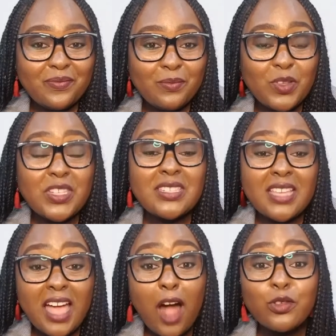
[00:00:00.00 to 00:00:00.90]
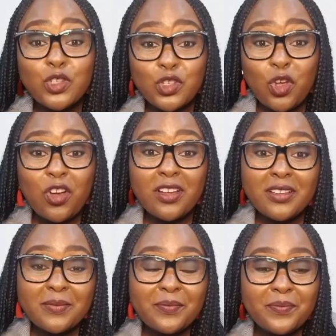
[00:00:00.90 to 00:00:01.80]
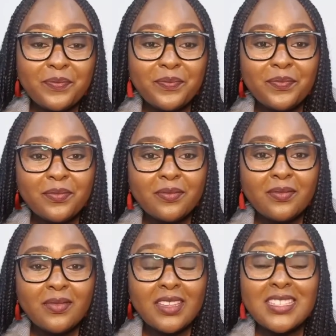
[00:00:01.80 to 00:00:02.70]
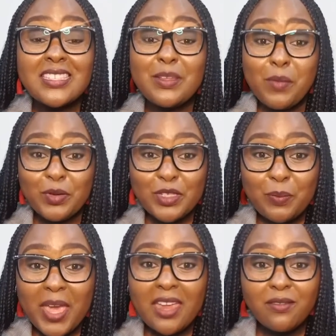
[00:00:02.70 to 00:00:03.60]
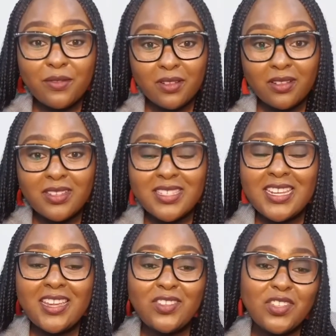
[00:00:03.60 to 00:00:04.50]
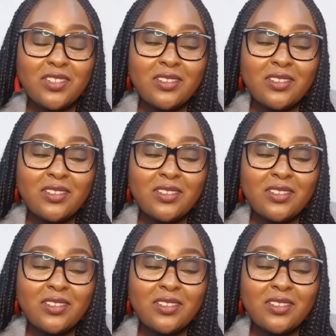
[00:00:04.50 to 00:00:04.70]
which is the culture shock. This is the most painful stage.